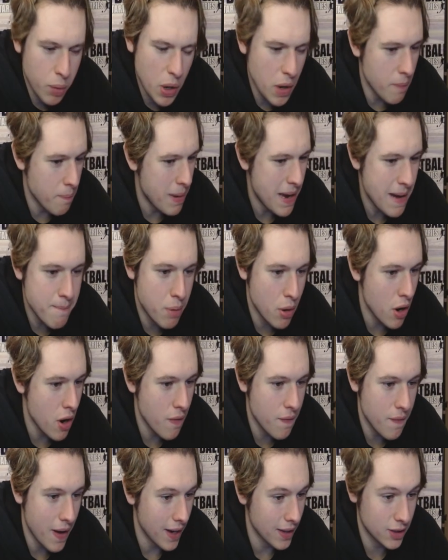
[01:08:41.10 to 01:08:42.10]
Pin
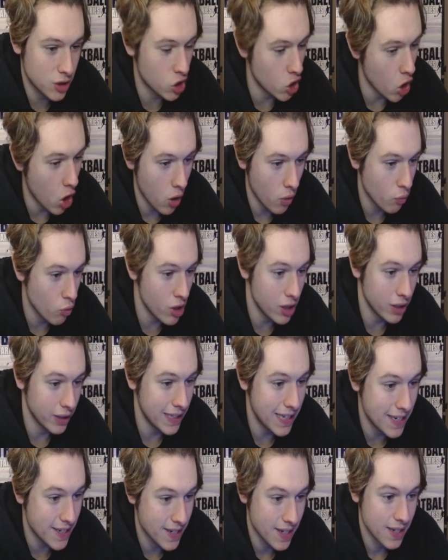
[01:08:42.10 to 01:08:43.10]
perfect shot, really
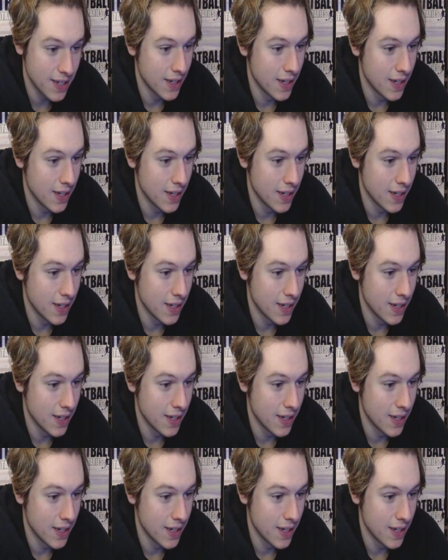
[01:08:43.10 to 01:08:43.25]
is.